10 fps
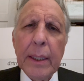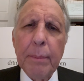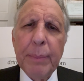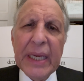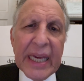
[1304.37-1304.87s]

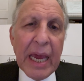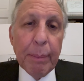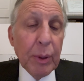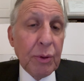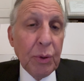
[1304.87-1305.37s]
Being
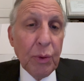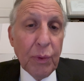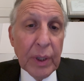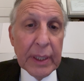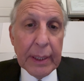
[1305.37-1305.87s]
able to
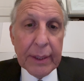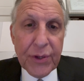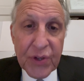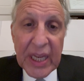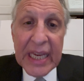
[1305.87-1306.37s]

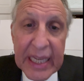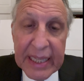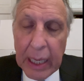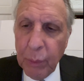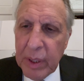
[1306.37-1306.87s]
see
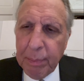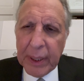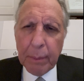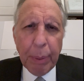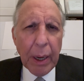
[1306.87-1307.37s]
that we
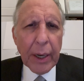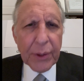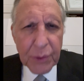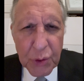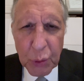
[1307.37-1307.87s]
pick
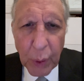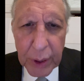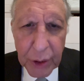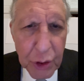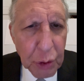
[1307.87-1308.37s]
partners who are
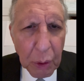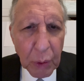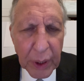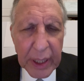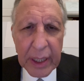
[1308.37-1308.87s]

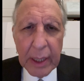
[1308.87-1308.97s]
controlling,